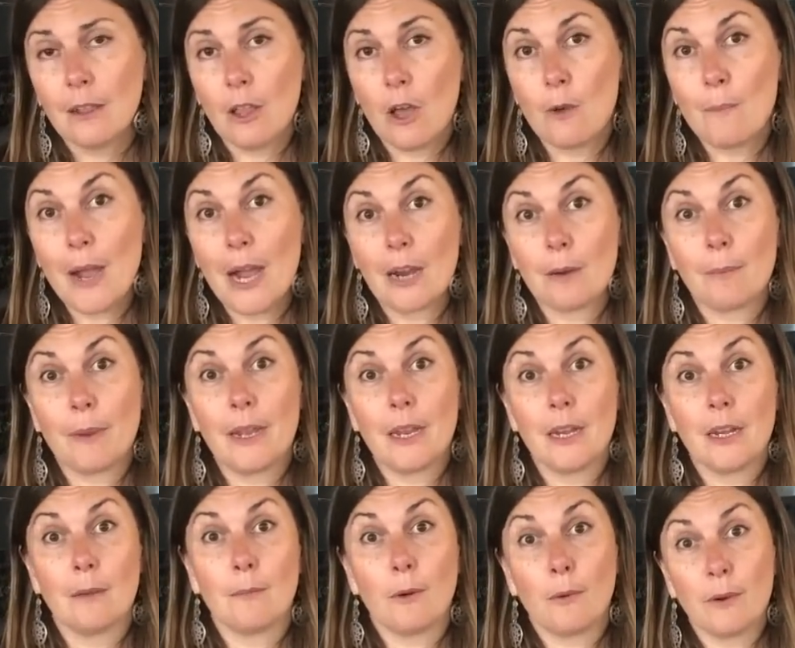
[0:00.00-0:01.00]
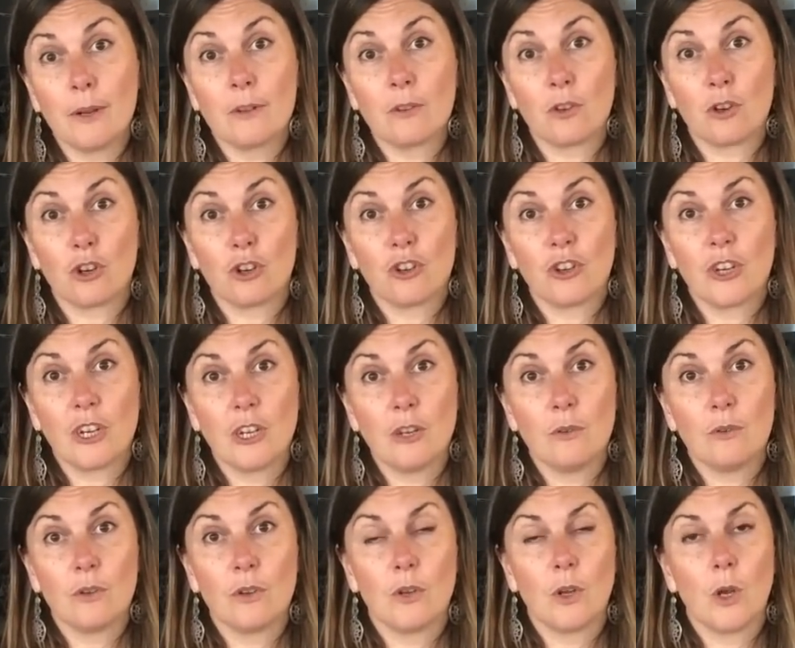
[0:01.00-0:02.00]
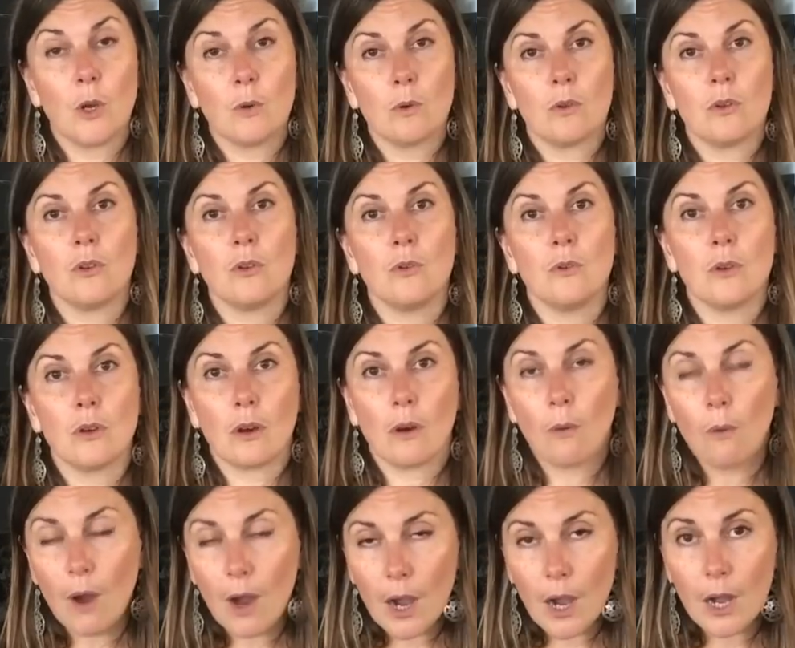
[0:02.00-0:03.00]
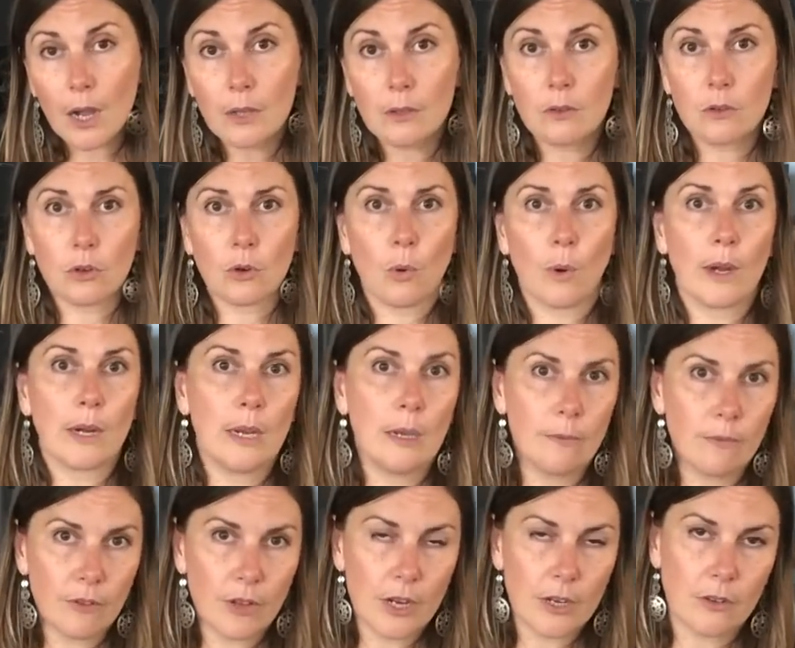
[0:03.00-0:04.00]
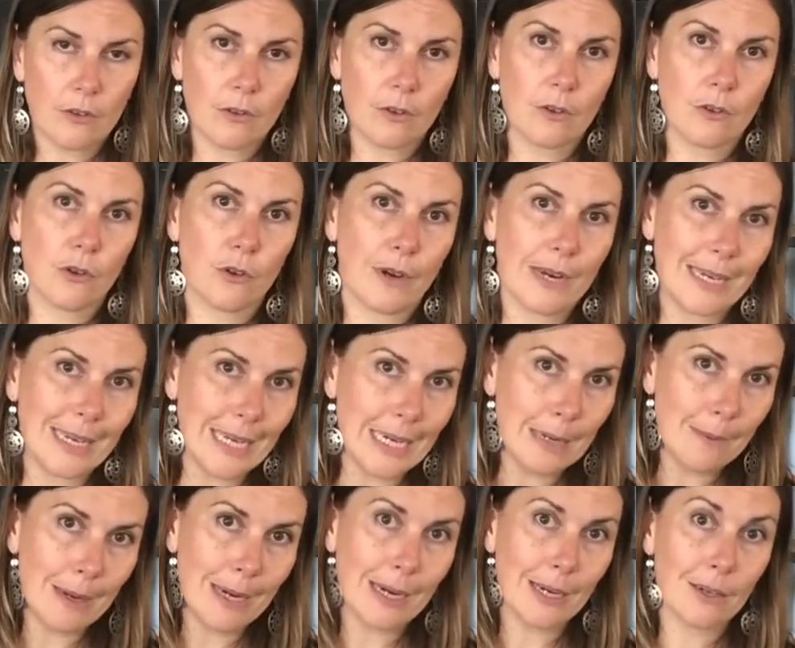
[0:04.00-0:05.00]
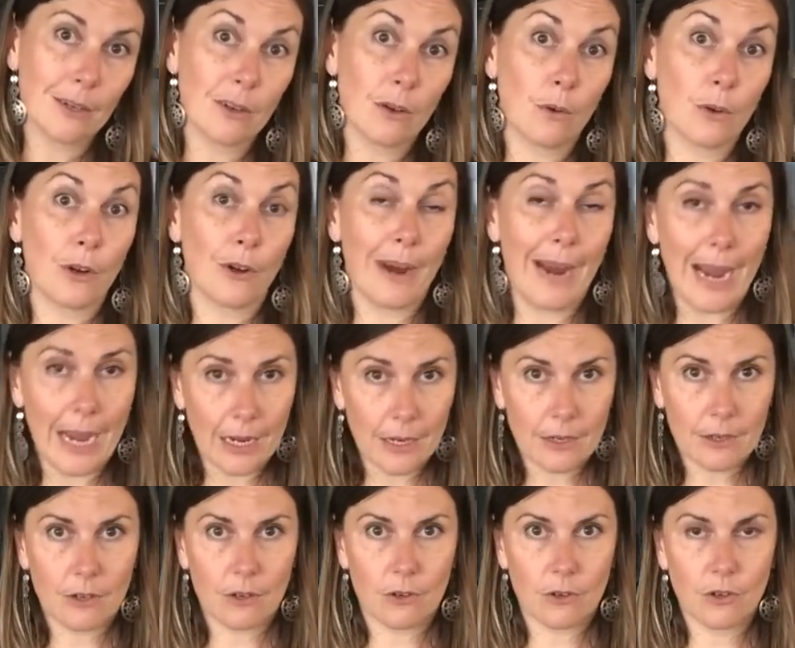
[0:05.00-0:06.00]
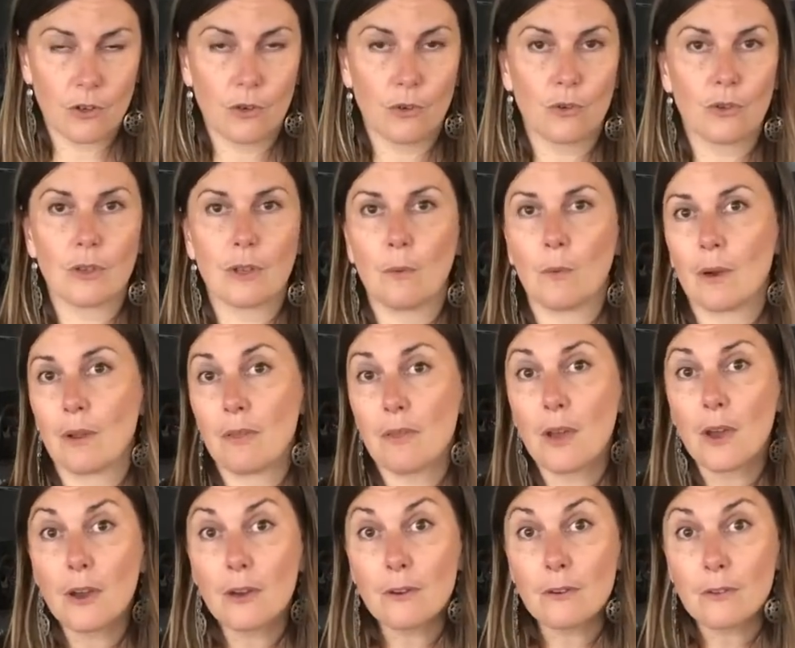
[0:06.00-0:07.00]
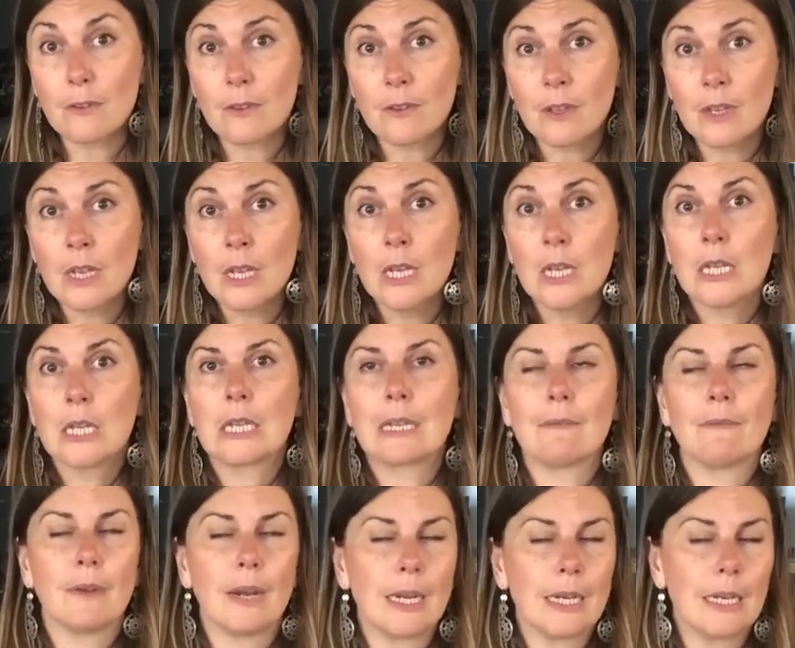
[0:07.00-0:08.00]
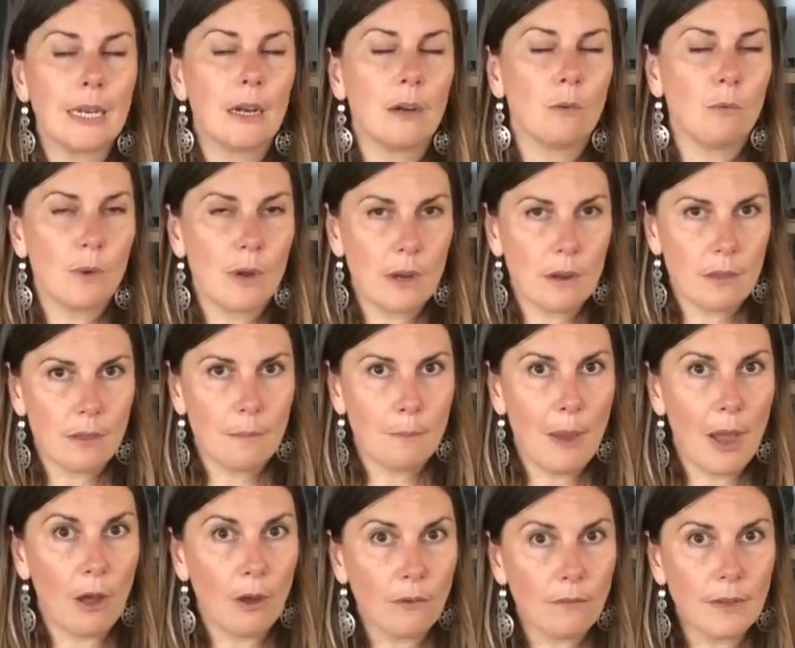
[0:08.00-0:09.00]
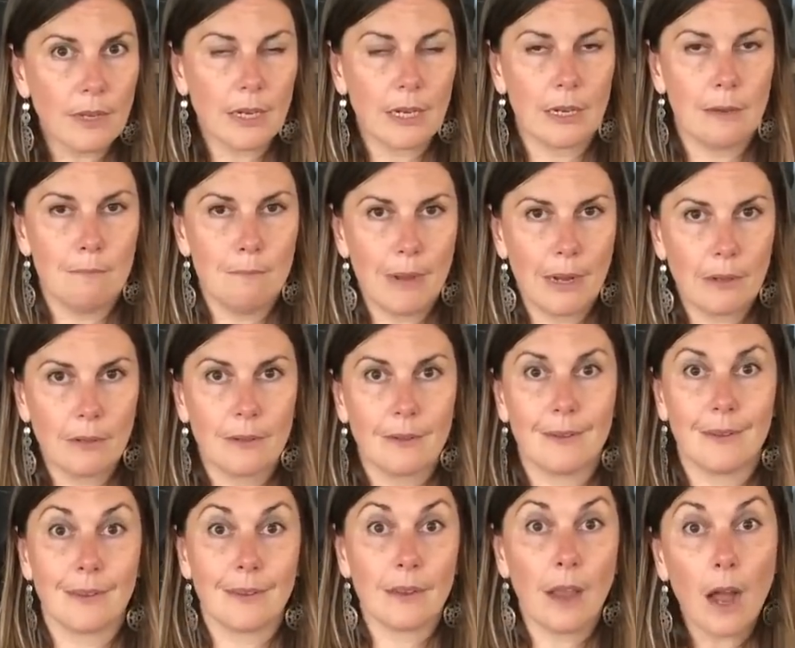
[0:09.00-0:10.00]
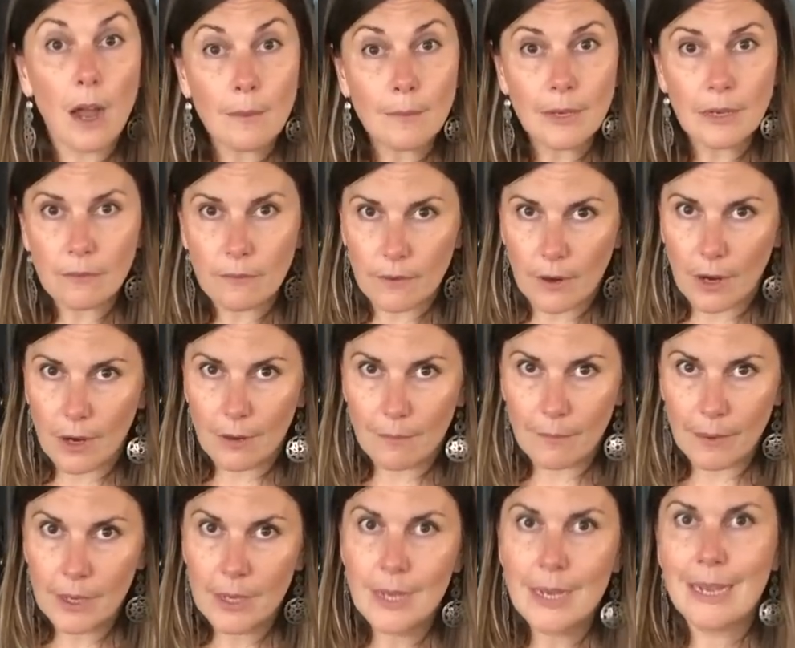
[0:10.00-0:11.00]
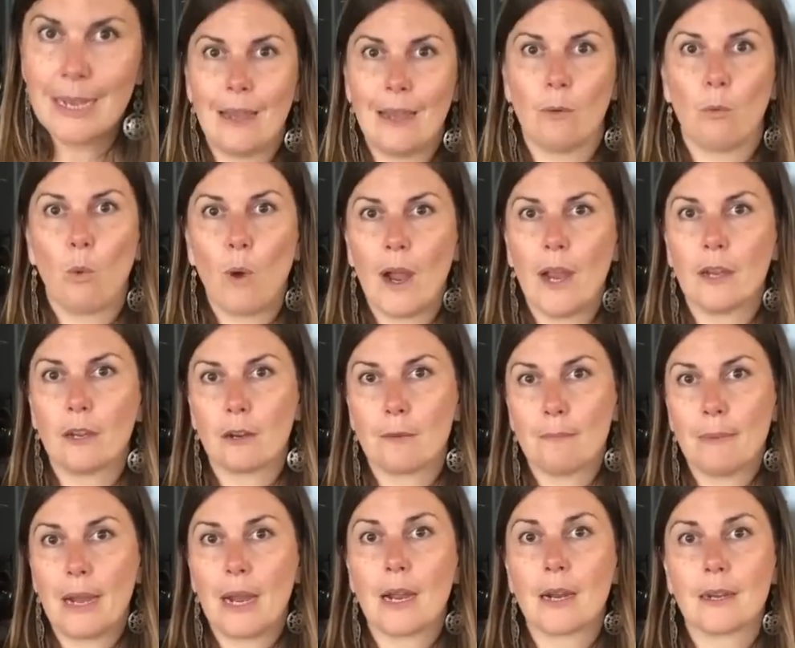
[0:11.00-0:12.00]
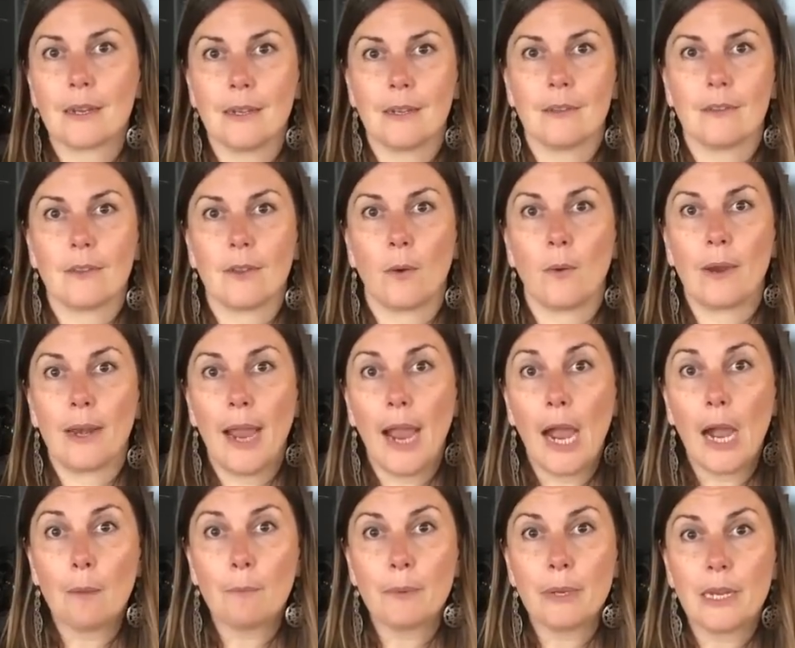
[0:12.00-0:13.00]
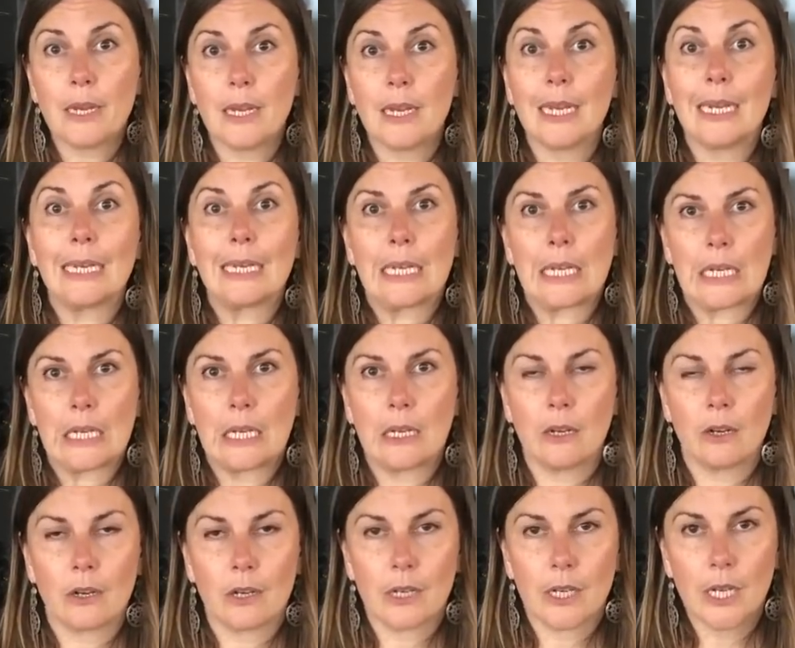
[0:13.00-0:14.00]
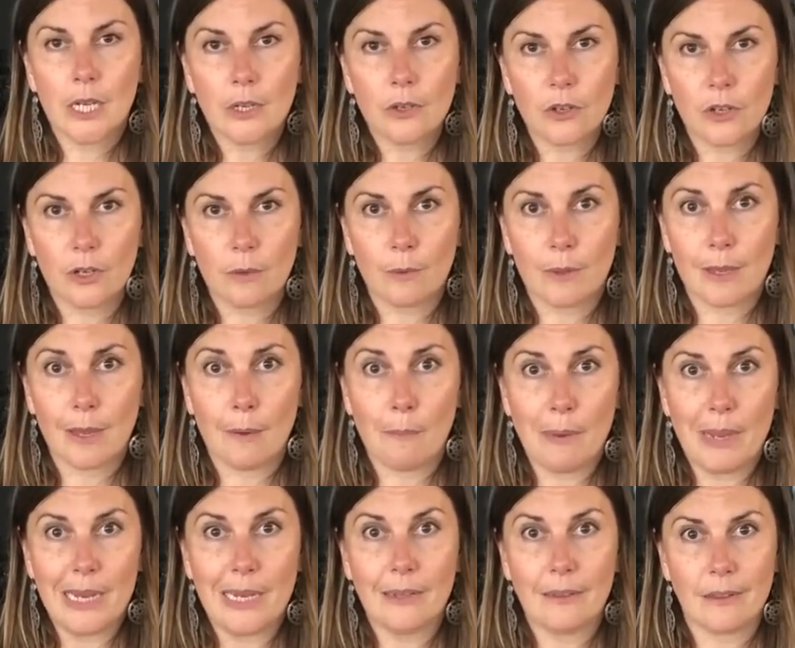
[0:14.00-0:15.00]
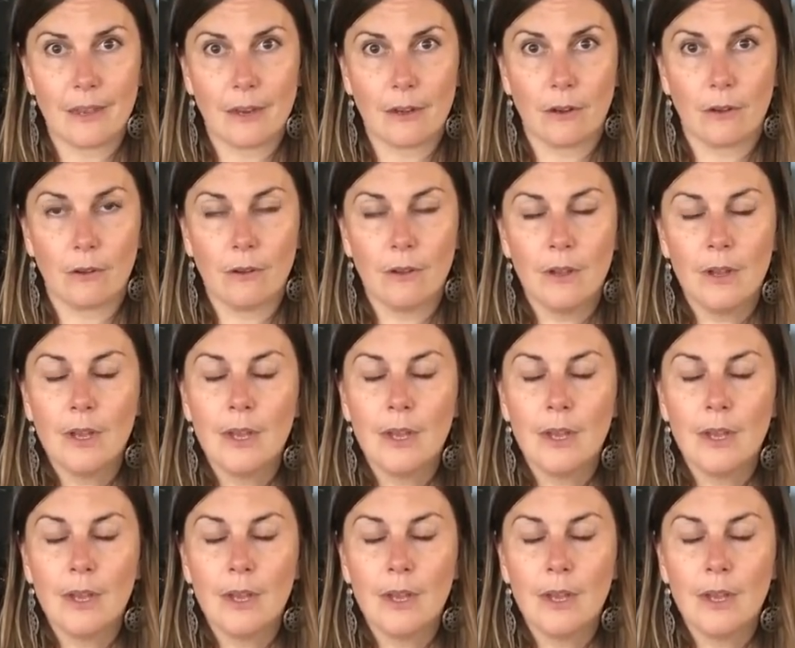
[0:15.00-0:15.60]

low back pain, I'm always urging you to go to your quads, your quad hip flexors, your I T band, or your adductors, usually one of those, to find out where the pelvic imbalance is coming from and why your back is so unhappy and getting your attention with that pain signal.